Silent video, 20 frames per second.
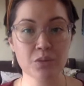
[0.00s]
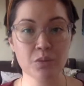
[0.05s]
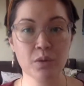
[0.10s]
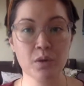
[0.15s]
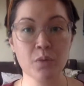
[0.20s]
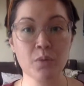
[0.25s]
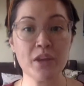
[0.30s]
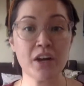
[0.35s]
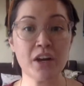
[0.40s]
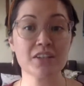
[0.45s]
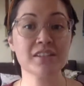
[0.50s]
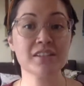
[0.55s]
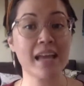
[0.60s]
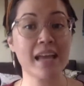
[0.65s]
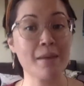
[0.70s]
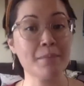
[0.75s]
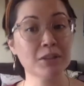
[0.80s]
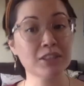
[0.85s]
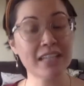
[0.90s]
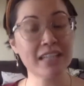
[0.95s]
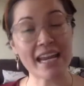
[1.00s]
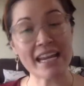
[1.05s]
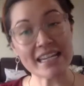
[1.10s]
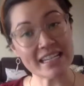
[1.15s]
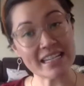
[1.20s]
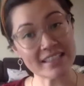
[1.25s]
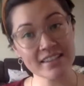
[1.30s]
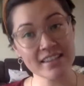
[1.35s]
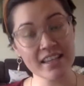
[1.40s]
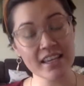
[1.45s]
where we are
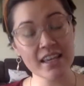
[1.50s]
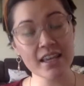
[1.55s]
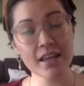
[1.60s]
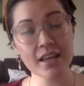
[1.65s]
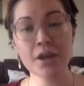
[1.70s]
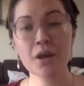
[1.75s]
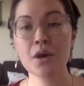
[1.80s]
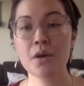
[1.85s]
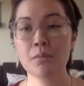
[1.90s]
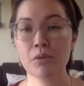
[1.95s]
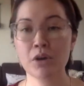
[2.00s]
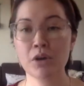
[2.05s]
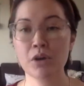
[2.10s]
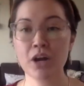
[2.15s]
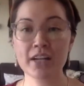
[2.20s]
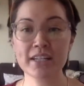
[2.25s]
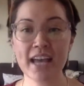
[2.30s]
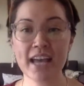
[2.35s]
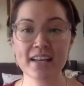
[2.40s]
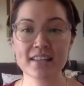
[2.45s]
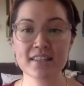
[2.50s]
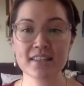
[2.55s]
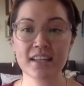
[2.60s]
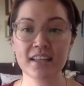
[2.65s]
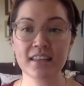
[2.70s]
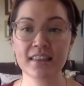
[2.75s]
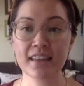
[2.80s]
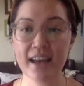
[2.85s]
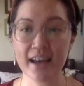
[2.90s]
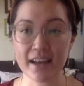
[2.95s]
simultaneously broadcasting
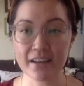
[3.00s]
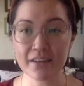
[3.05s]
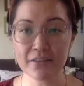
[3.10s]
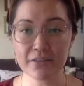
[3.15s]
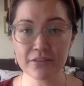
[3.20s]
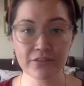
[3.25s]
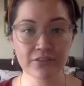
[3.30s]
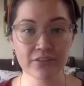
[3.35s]
live.